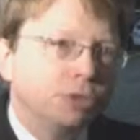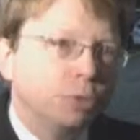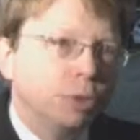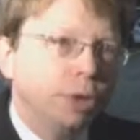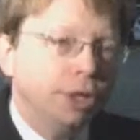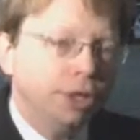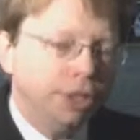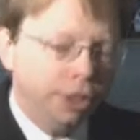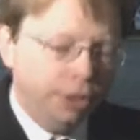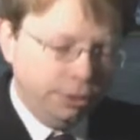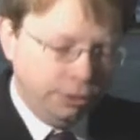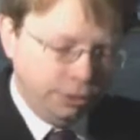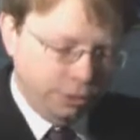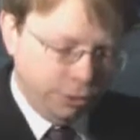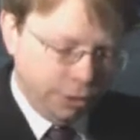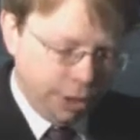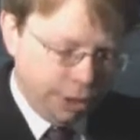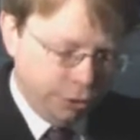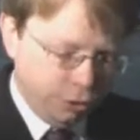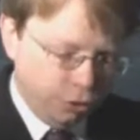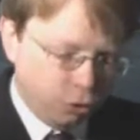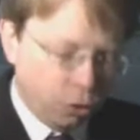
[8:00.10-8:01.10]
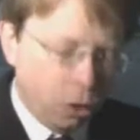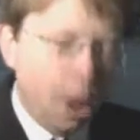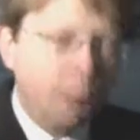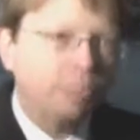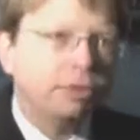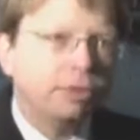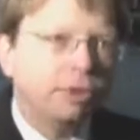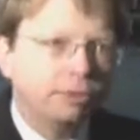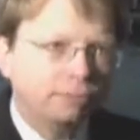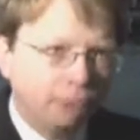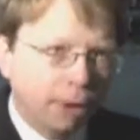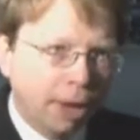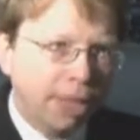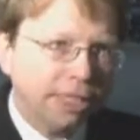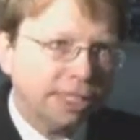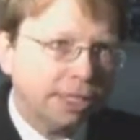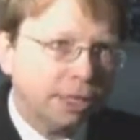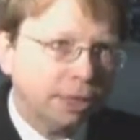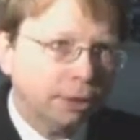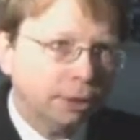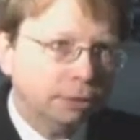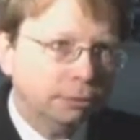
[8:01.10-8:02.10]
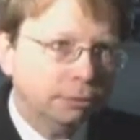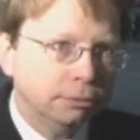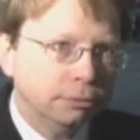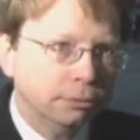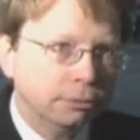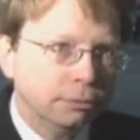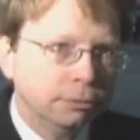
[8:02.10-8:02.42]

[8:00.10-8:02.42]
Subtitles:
was when he then dropped the bicycle,